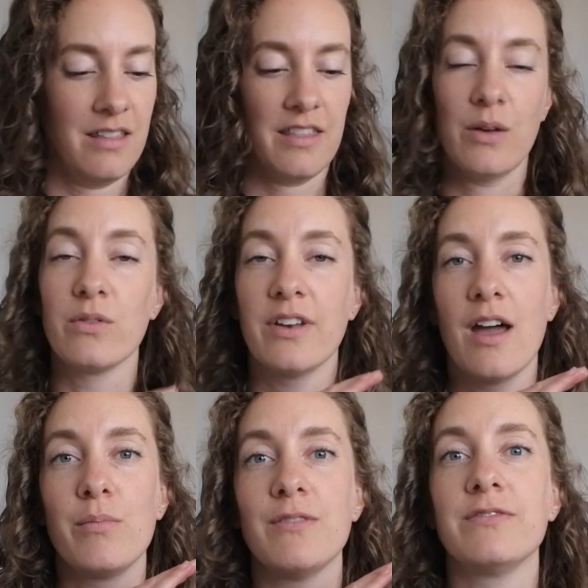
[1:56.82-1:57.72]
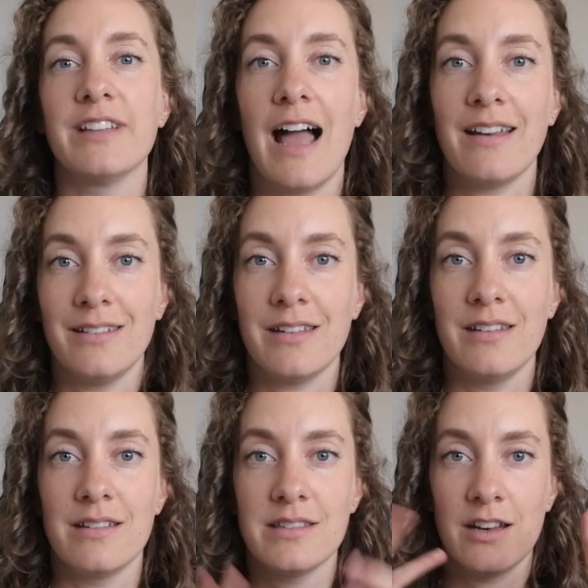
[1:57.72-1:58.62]
they will now be flattened
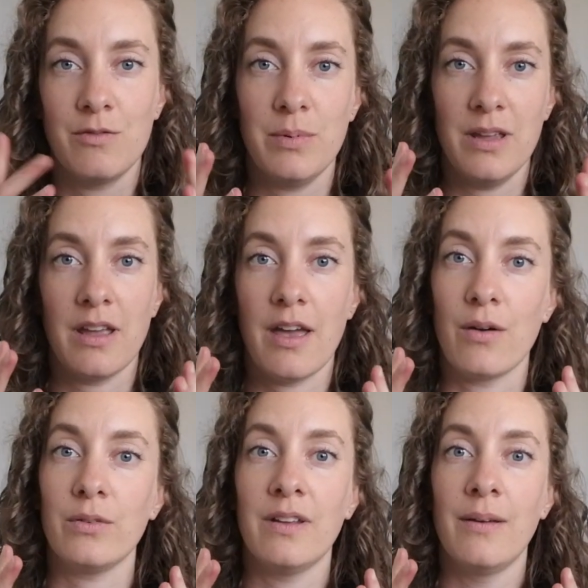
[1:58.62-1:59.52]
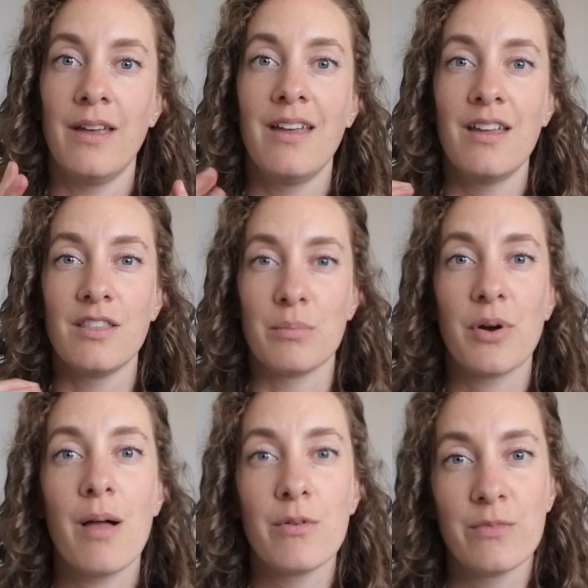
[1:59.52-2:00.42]
instead of being out. The
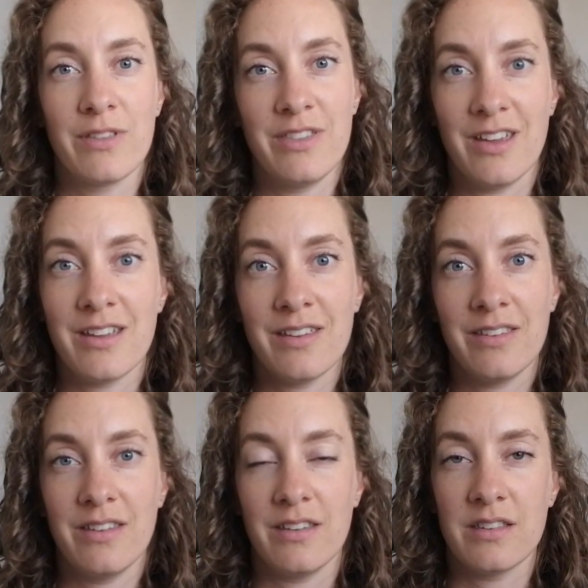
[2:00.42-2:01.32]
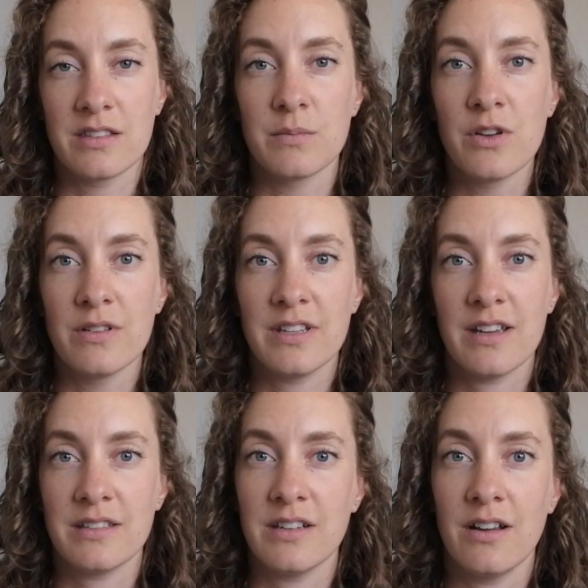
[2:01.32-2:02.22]
problem with this is the small
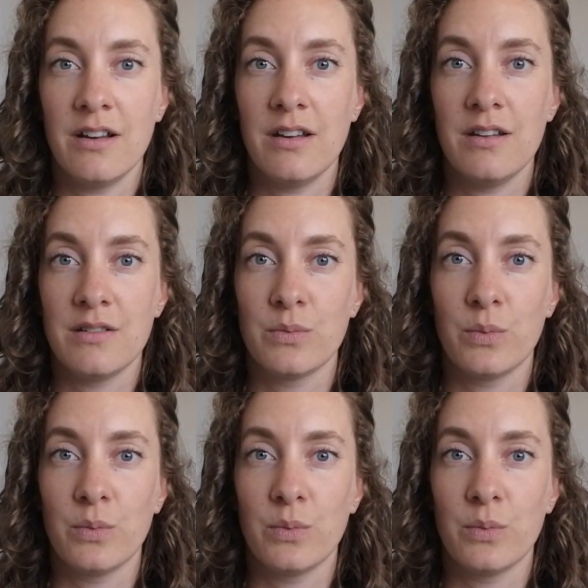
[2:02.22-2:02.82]
intestine is